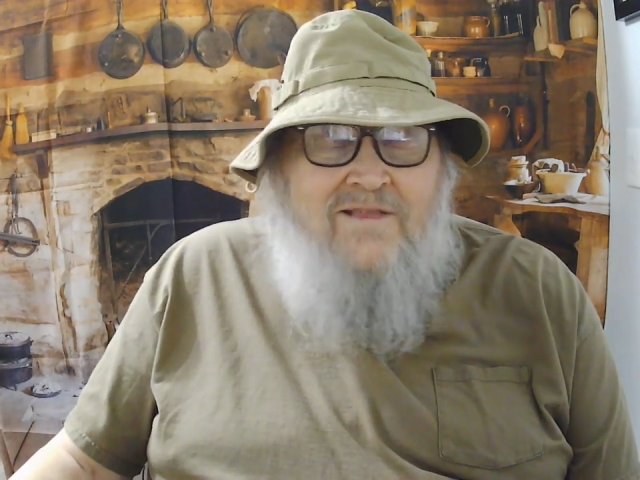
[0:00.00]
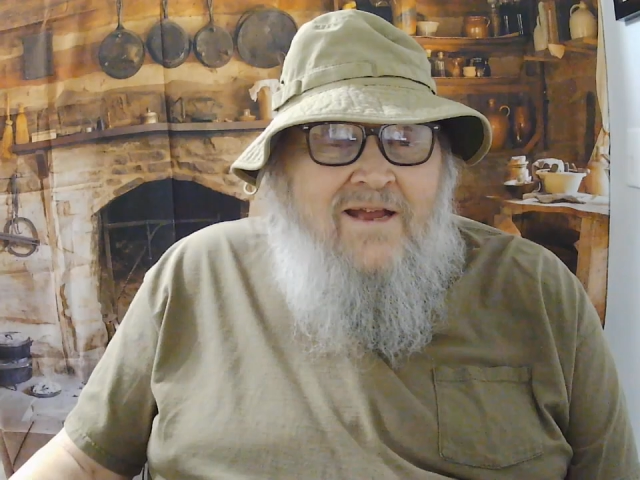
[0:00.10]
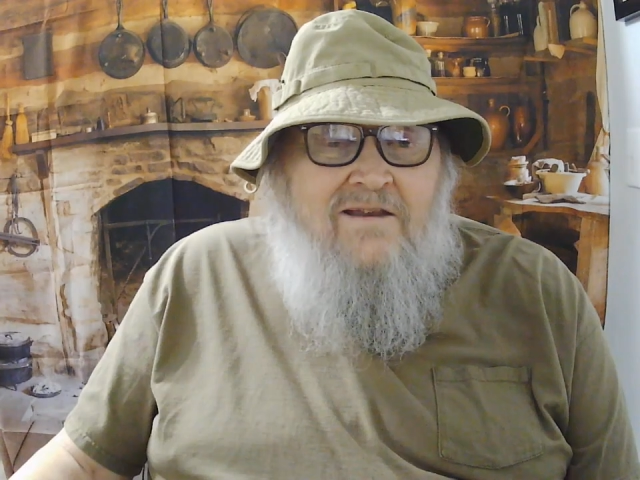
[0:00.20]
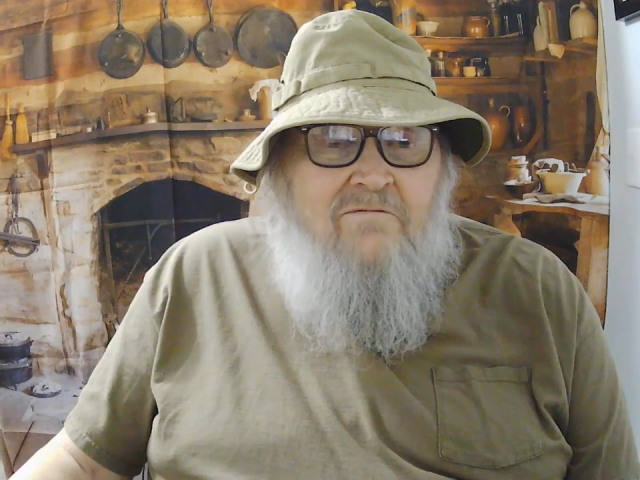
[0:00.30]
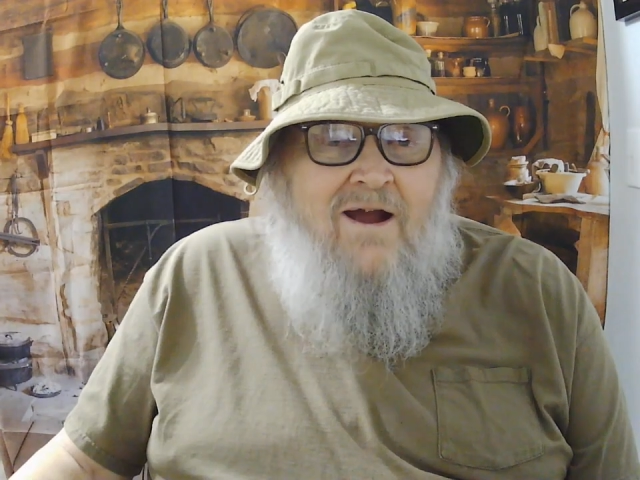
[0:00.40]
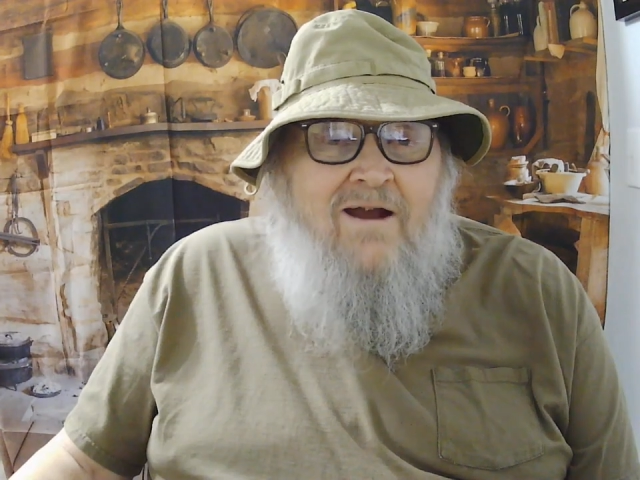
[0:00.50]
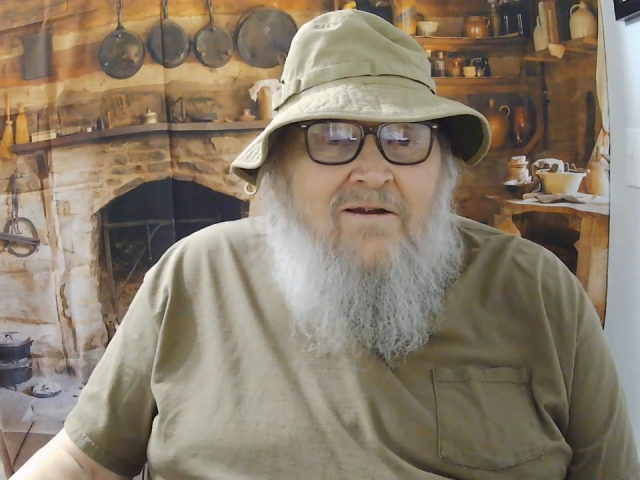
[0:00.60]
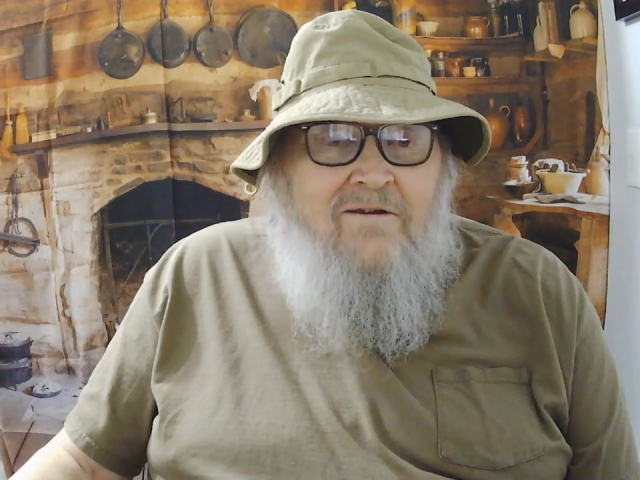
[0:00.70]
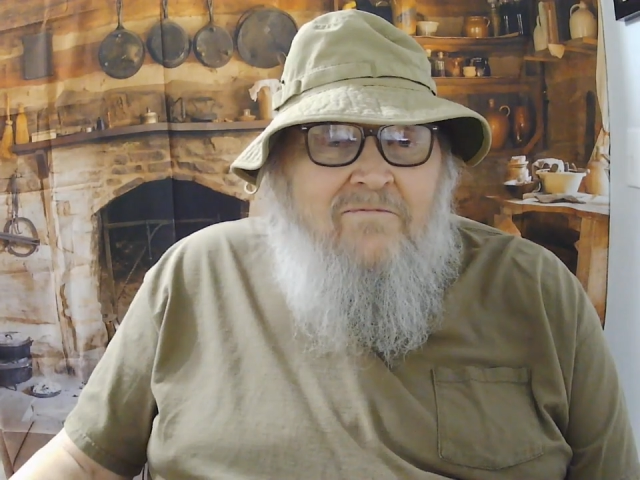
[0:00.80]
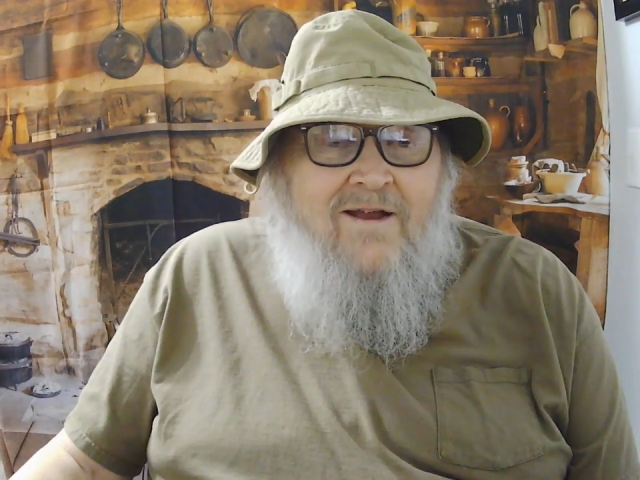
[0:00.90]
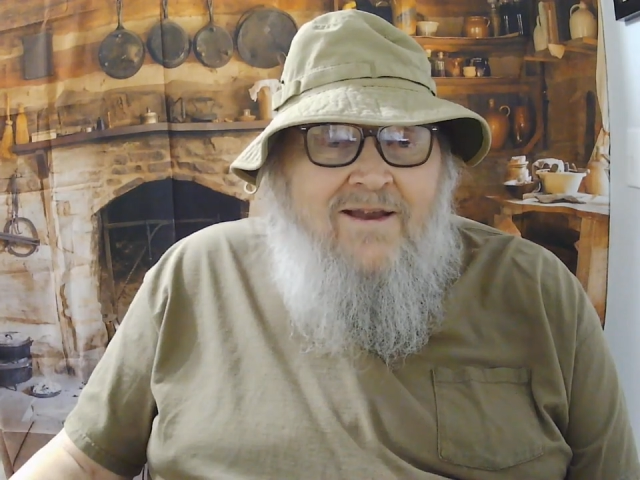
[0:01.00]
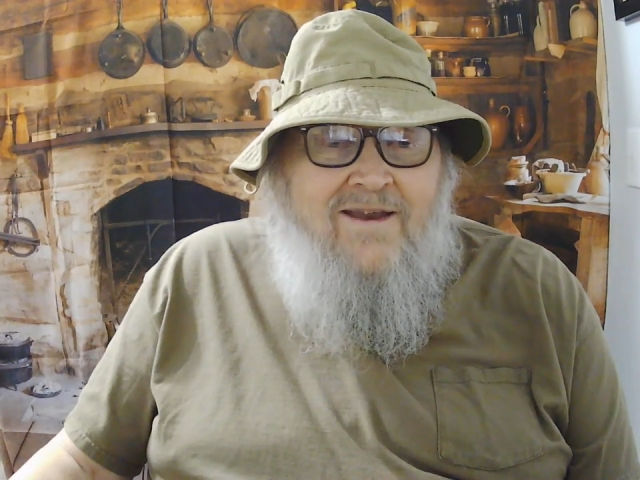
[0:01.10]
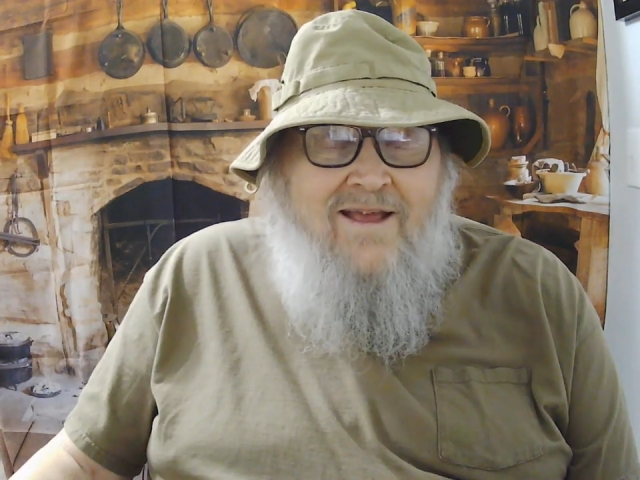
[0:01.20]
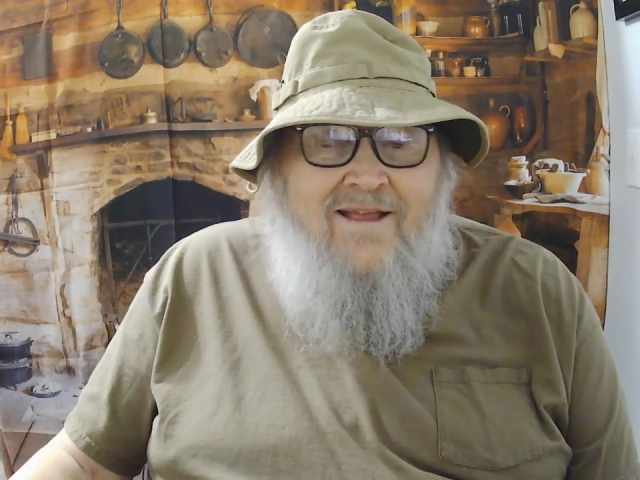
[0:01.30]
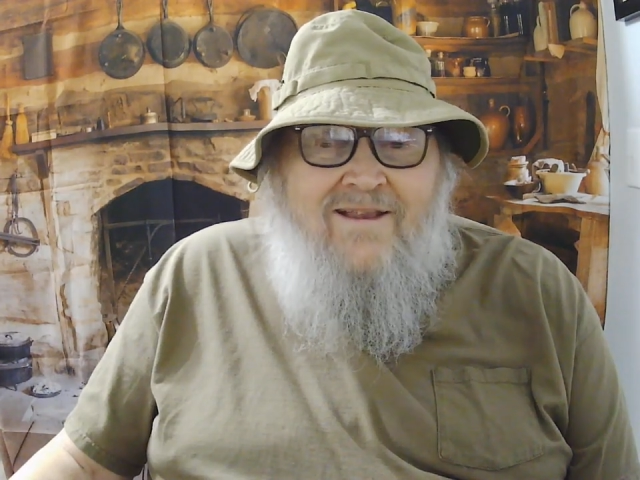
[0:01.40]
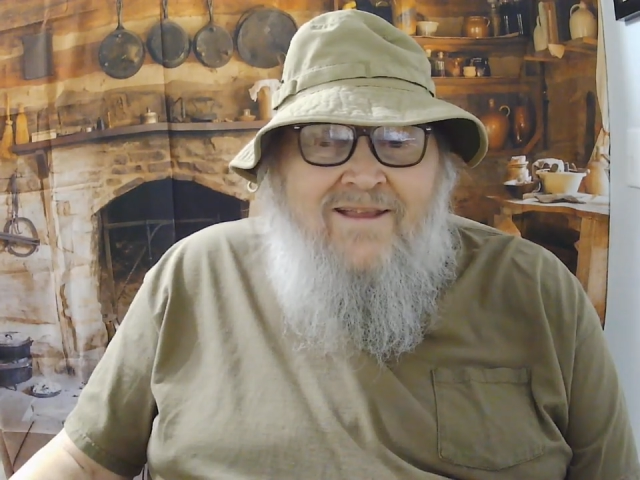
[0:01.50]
they devoured them right down.